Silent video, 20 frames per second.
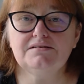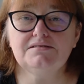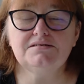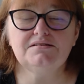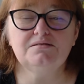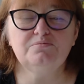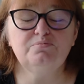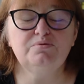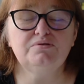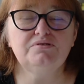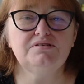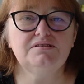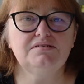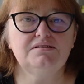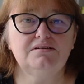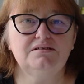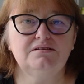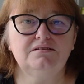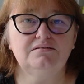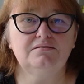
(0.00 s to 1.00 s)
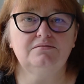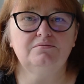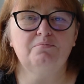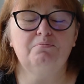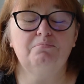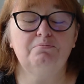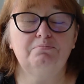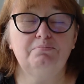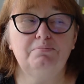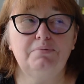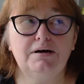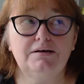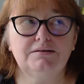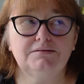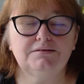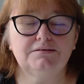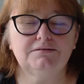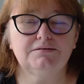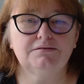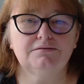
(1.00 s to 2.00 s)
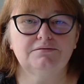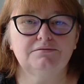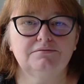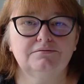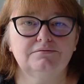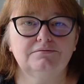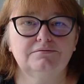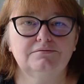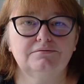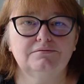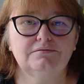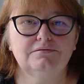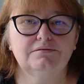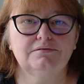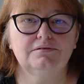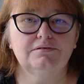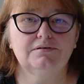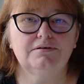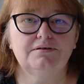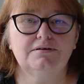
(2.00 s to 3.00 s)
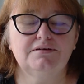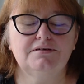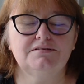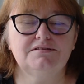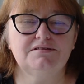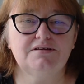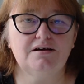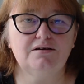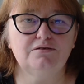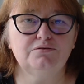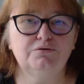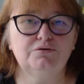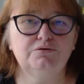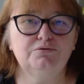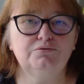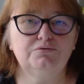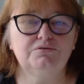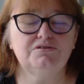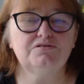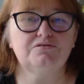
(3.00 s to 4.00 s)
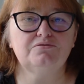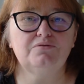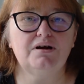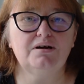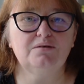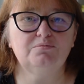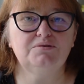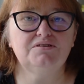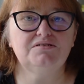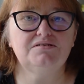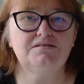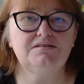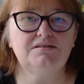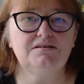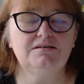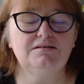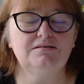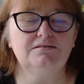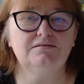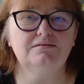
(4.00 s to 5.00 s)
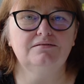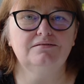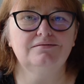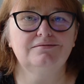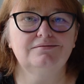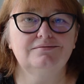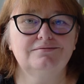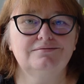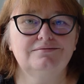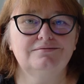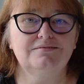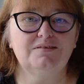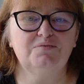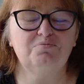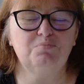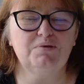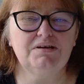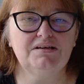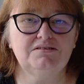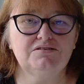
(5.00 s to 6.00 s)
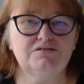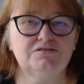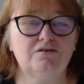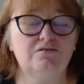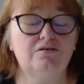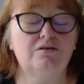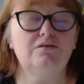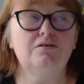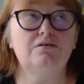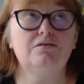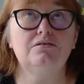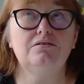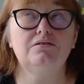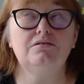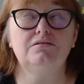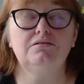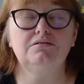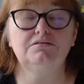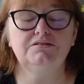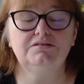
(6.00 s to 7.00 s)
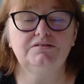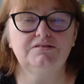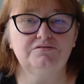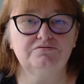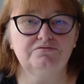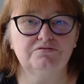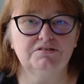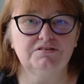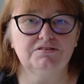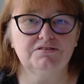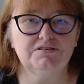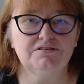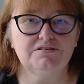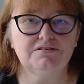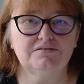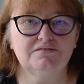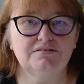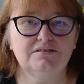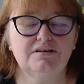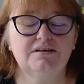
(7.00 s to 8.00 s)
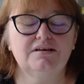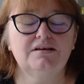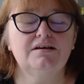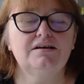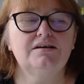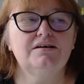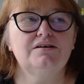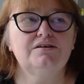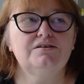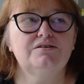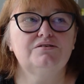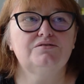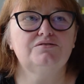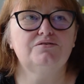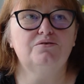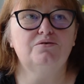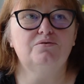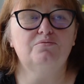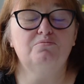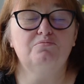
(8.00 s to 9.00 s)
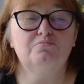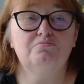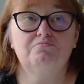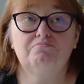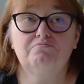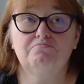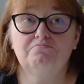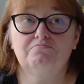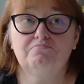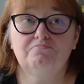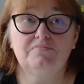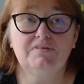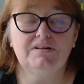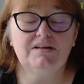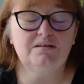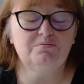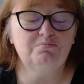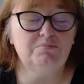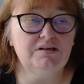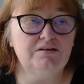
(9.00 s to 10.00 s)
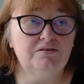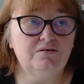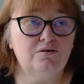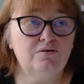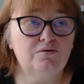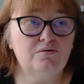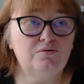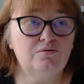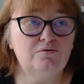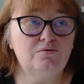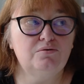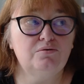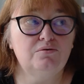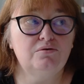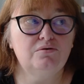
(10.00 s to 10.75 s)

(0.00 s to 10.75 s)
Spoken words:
simple scene, but it's how you describe the scene that makes all the difference. So let me know